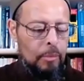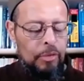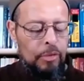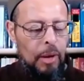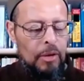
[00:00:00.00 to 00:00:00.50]

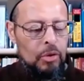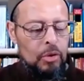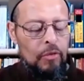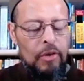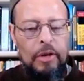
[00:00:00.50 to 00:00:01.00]
with my
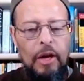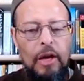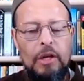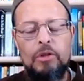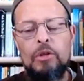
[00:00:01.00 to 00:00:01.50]
servant
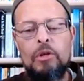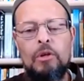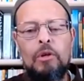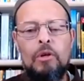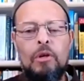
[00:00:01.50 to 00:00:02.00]
as
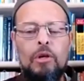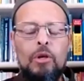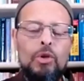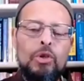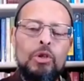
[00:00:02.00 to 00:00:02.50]
he
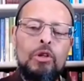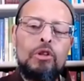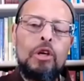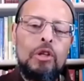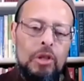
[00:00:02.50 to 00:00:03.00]
or she
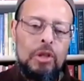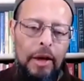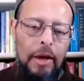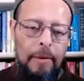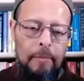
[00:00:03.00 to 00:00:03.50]
thinks I
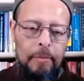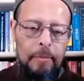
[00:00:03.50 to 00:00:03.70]
am.